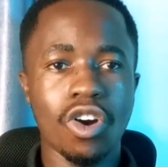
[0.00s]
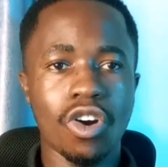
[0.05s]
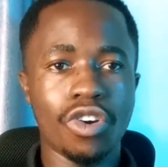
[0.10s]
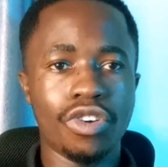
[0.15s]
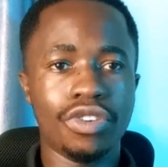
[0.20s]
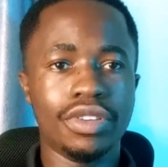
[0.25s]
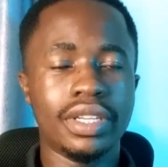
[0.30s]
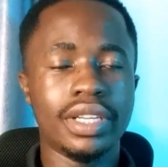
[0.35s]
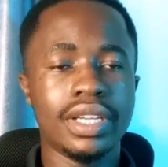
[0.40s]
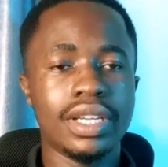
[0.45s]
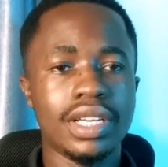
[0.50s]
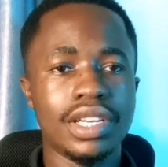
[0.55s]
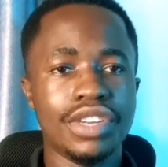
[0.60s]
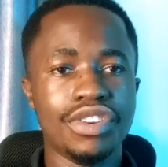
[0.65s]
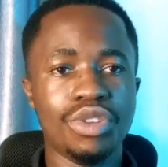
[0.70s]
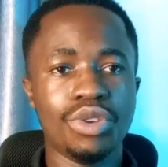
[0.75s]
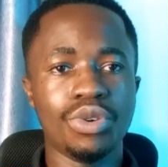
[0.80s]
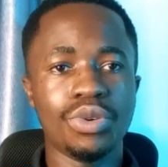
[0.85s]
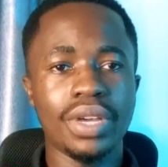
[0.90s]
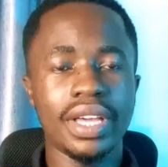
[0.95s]
on
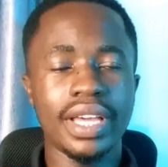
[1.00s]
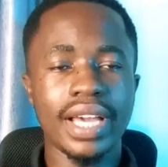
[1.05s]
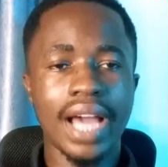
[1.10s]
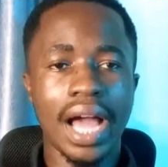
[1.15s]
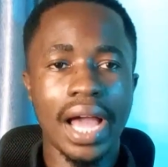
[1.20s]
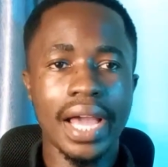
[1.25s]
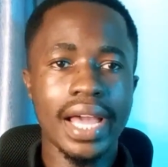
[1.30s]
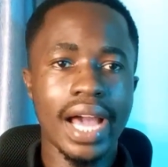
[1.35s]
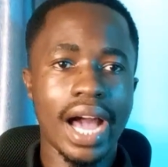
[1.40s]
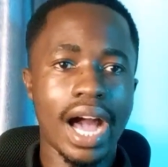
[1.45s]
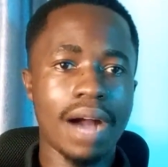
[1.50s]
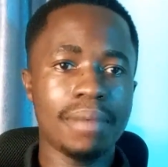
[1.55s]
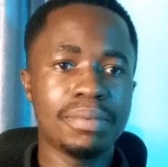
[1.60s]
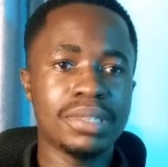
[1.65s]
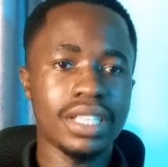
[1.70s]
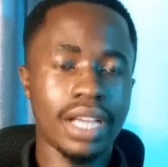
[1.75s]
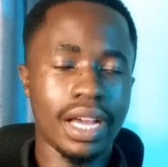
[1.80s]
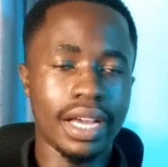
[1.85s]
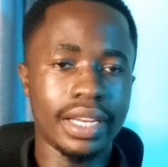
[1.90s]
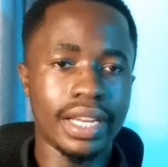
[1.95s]
new A I
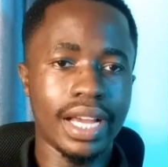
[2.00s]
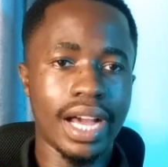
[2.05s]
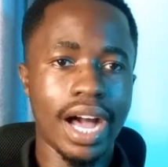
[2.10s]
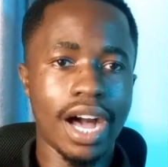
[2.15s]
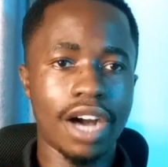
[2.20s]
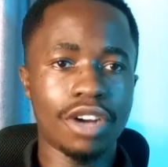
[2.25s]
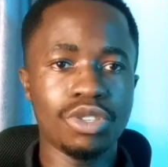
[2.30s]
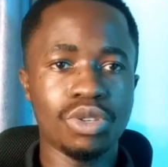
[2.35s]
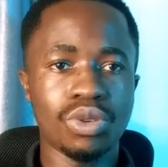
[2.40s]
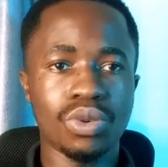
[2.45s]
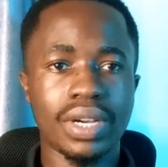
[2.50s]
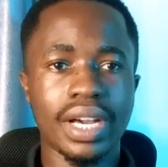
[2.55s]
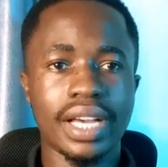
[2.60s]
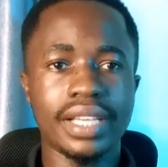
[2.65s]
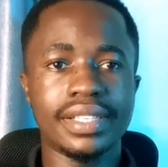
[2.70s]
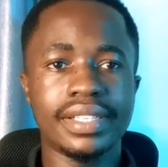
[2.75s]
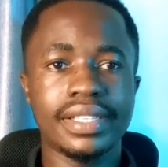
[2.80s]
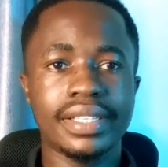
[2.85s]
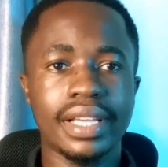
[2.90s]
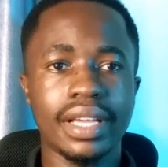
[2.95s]
apps and how you
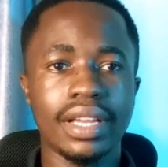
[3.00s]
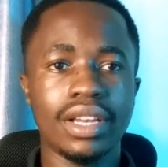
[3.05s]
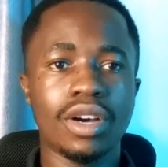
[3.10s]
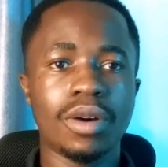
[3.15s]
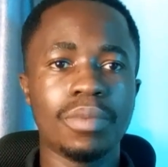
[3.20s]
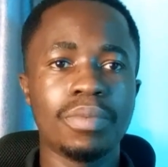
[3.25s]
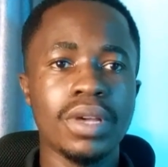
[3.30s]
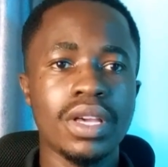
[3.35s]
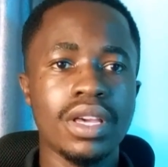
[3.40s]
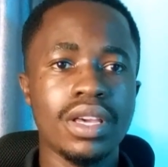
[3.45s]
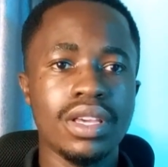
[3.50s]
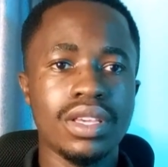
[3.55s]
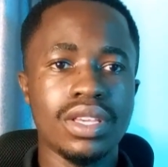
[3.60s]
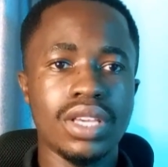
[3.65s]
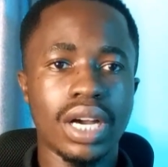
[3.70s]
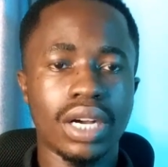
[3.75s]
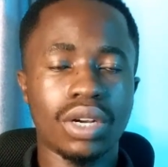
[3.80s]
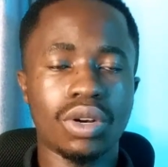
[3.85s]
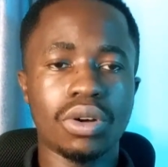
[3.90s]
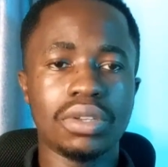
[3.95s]
can scale up
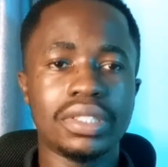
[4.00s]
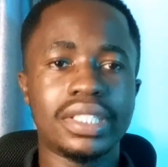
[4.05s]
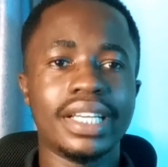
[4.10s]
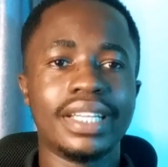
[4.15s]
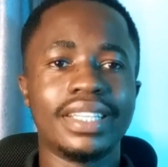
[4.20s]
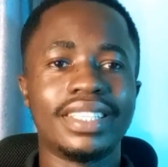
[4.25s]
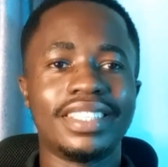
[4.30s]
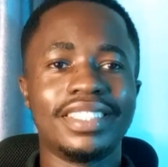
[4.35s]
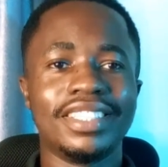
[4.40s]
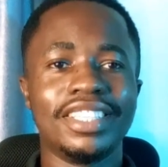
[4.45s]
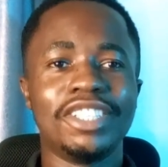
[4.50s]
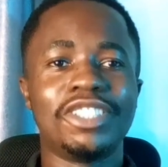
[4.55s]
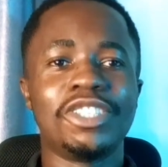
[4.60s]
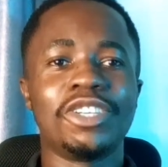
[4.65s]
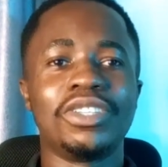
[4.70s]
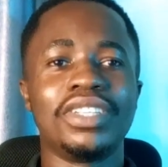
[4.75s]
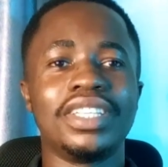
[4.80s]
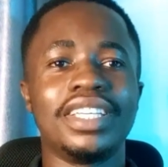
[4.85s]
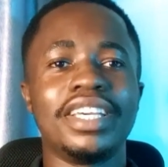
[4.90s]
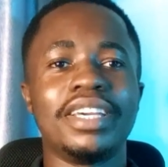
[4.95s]
your content
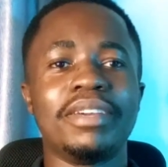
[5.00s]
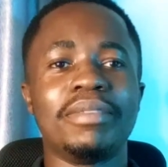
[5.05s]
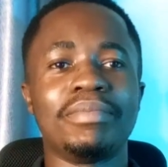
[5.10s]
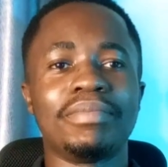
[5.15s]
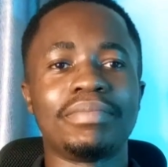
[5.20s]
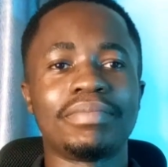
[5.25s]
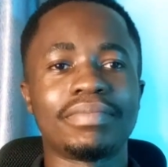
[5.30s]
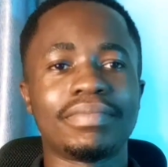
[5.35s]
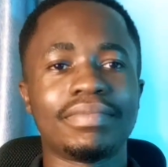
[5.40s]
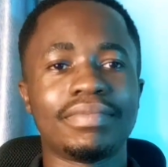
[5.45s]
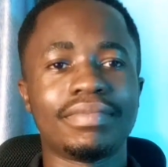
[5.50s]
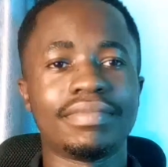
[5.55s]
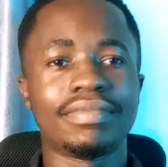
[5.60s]
creation game.